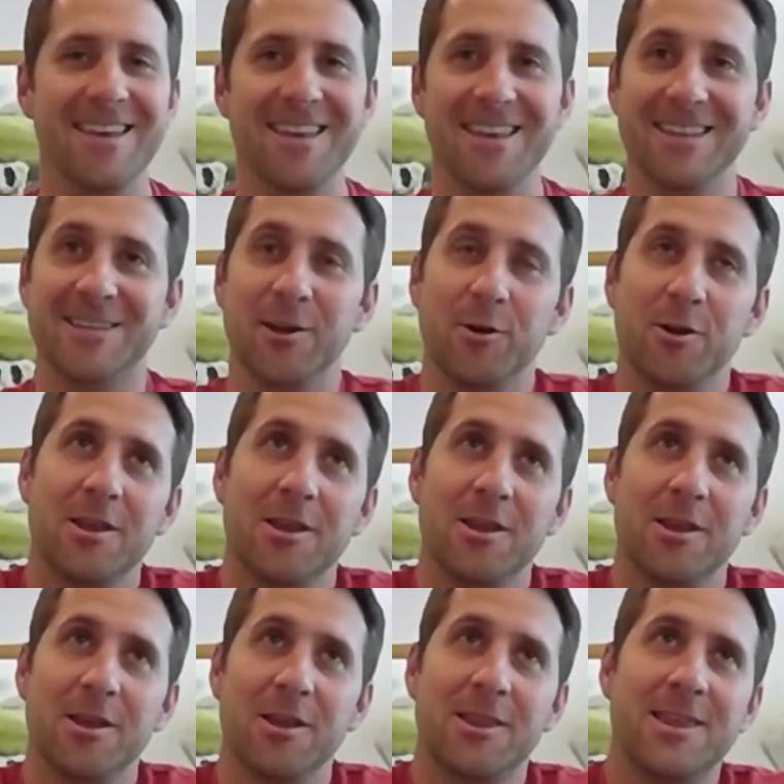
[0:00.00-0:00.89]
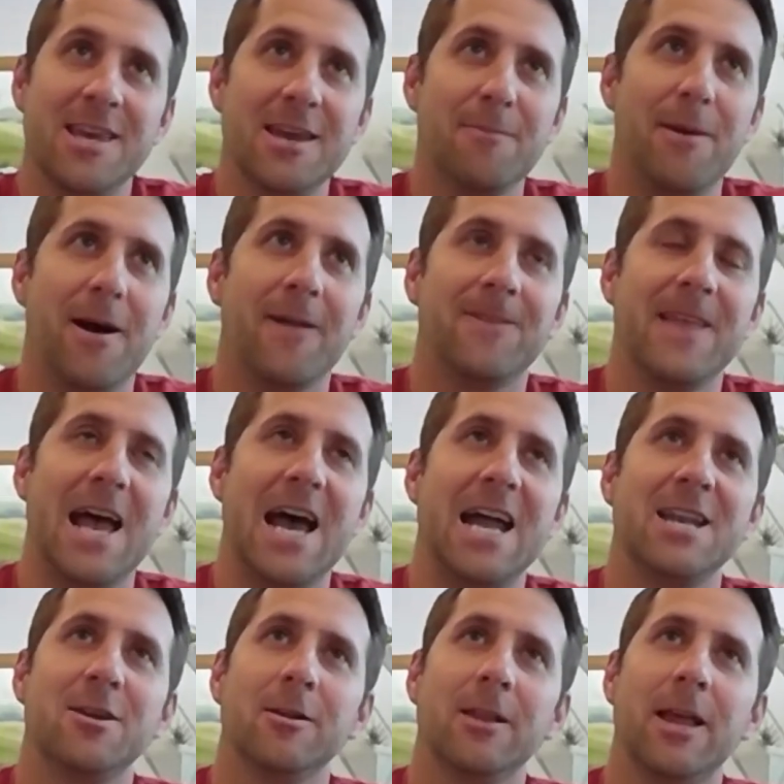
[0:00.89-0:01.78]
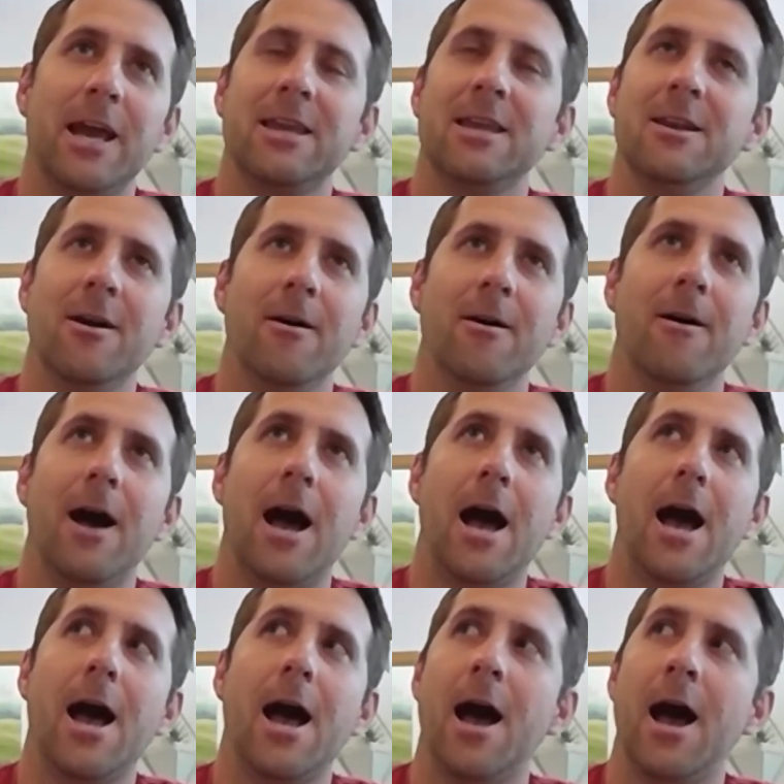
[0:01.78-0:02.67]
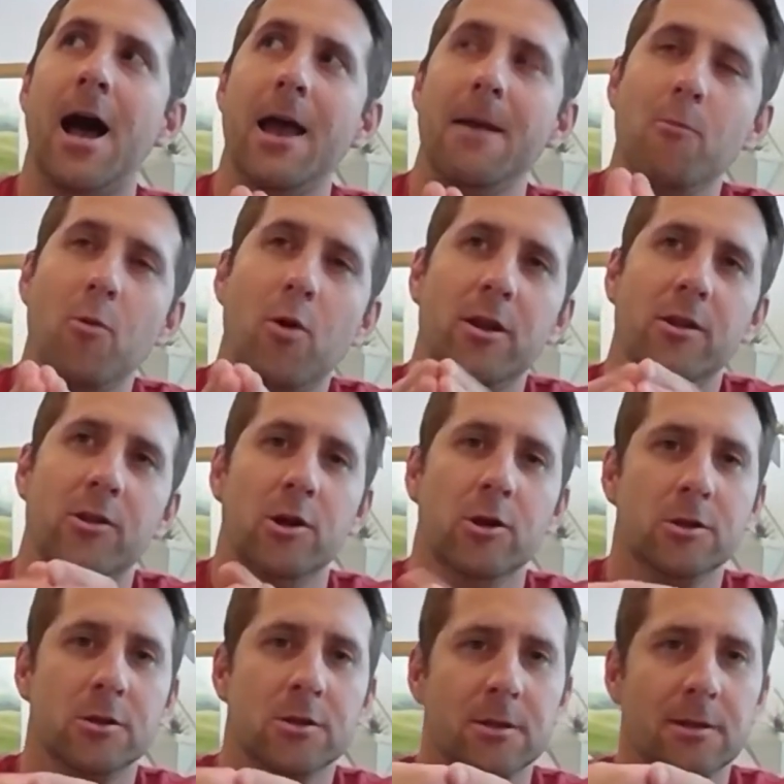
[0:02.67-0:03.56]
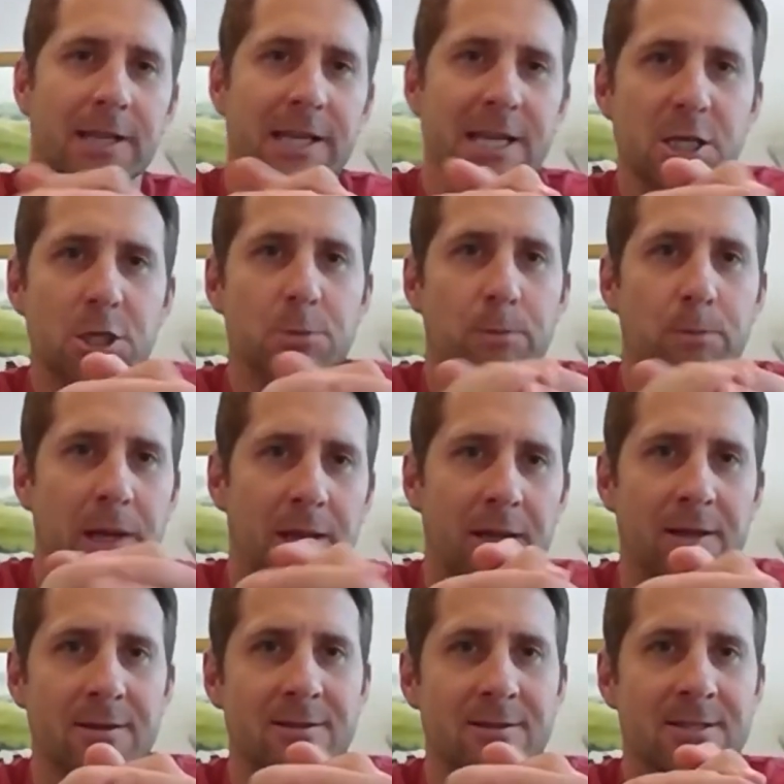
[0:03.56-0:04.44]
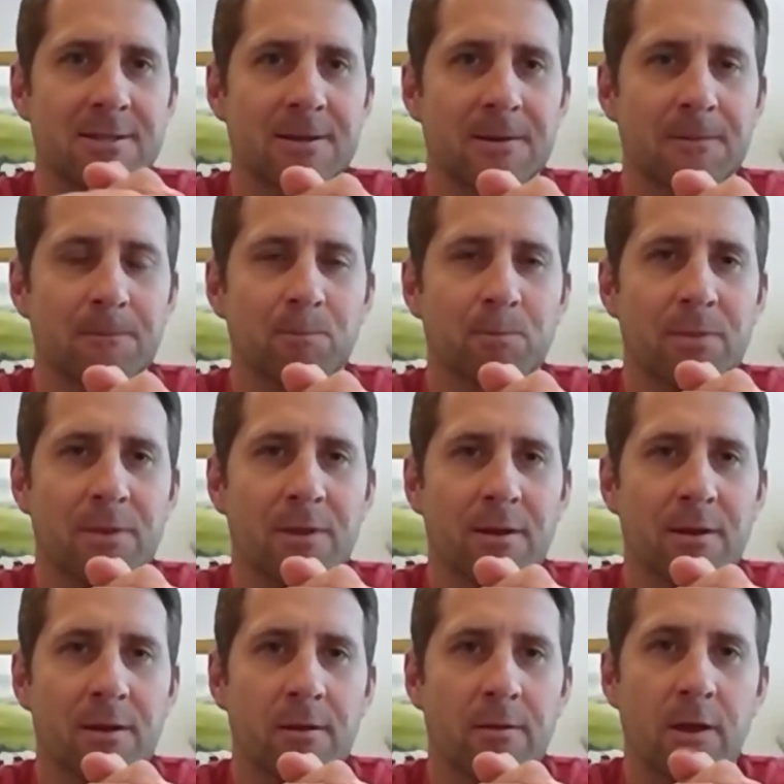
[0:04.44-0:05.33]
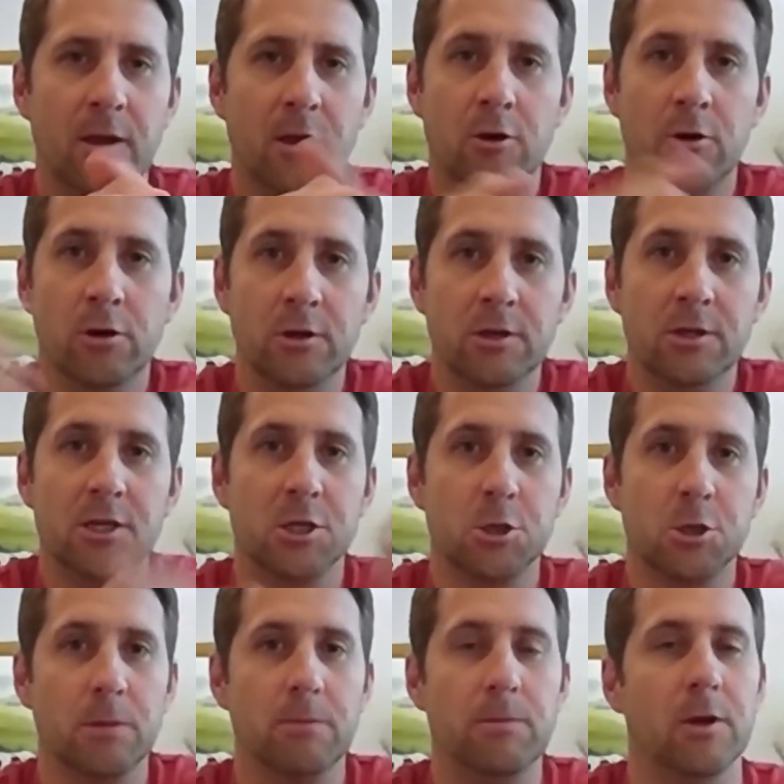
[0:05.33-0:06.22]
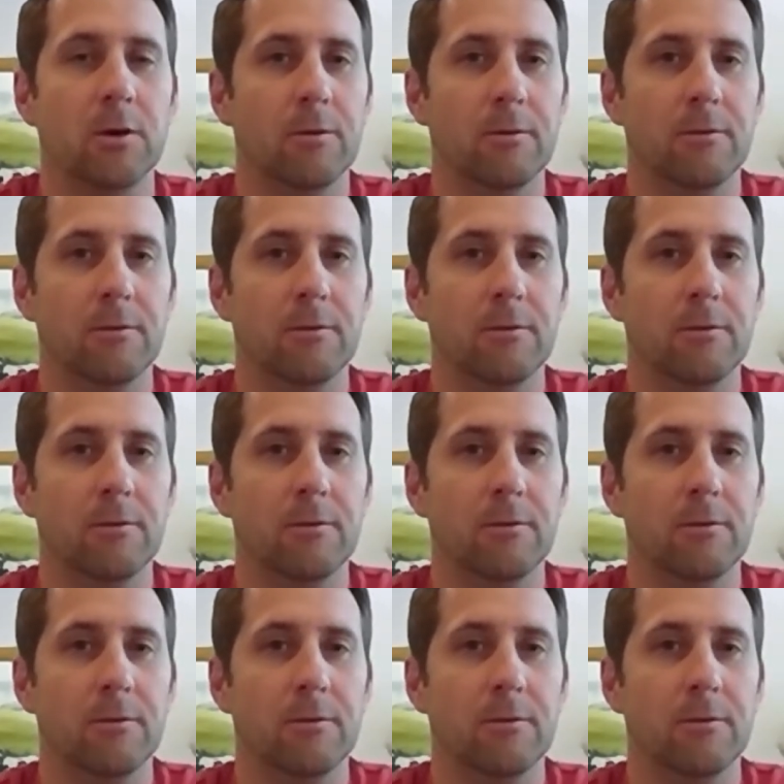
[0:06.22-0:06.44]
so you think about that and you're like, I'm one of those linchpins that could distribute,